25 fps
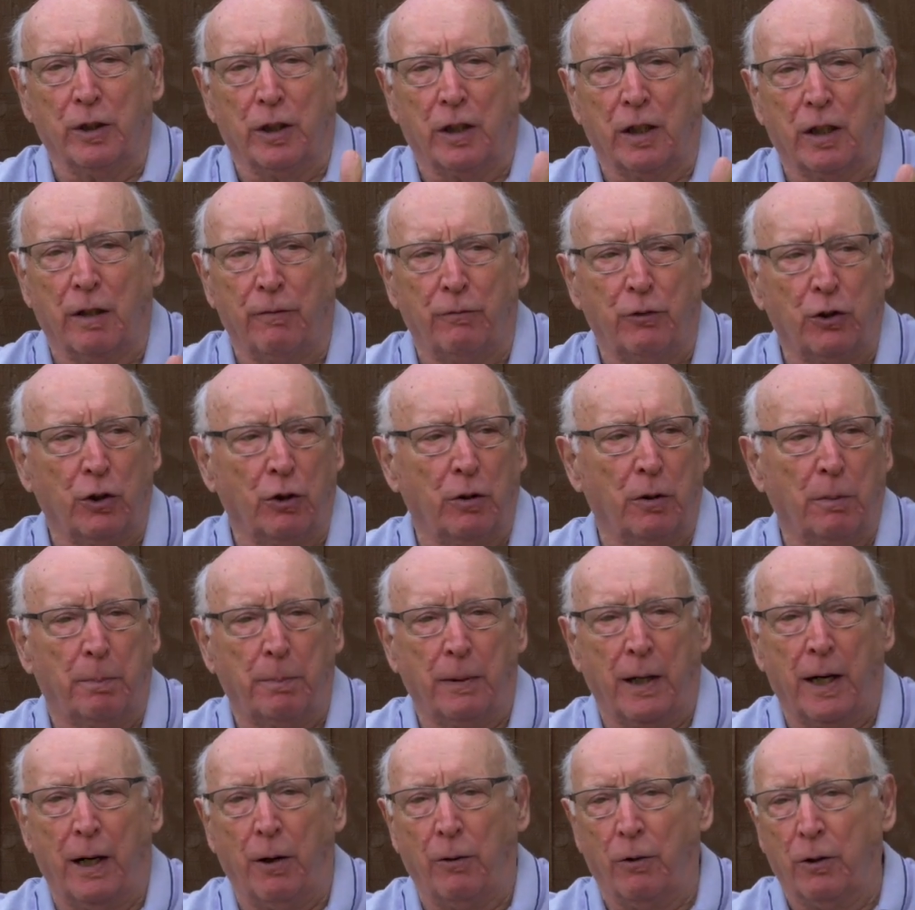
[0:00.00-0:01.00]
that gives you the
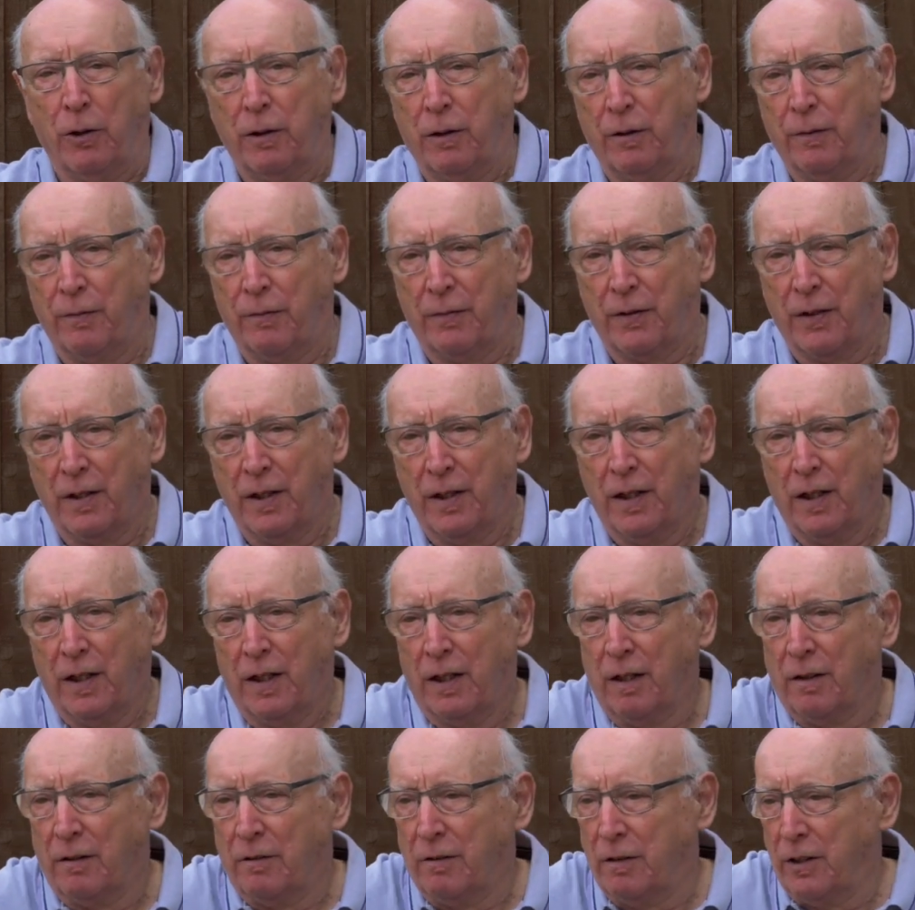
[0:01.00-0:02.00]
power,
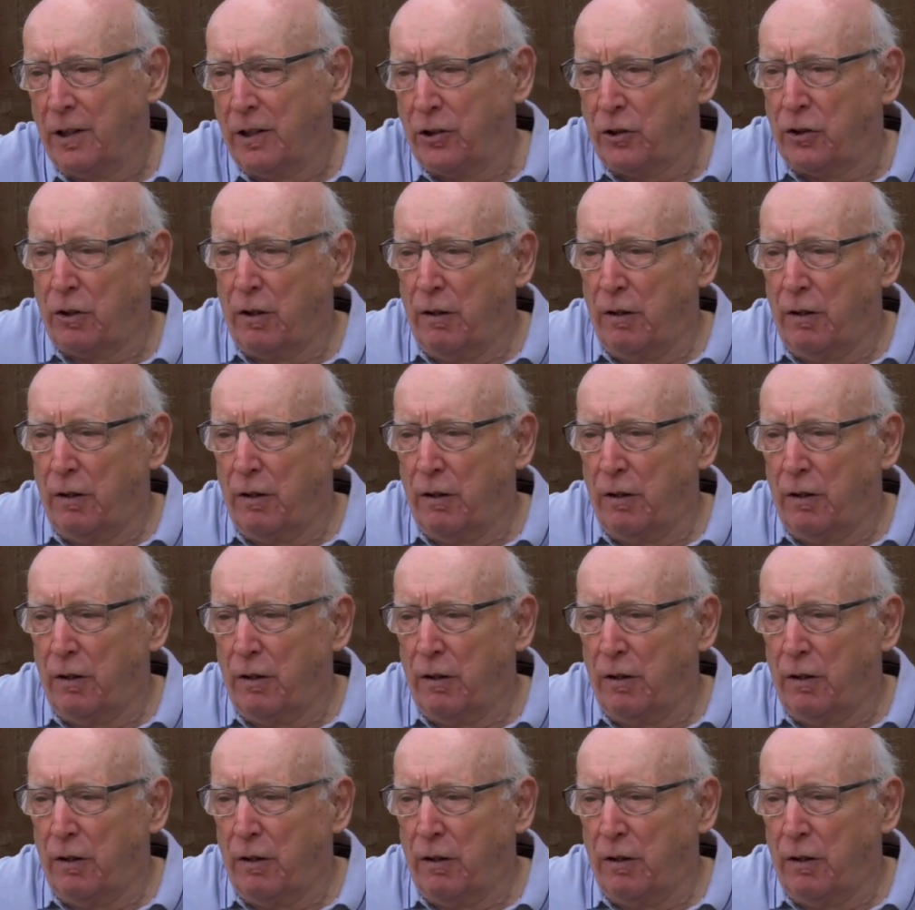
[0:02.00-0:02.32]
right?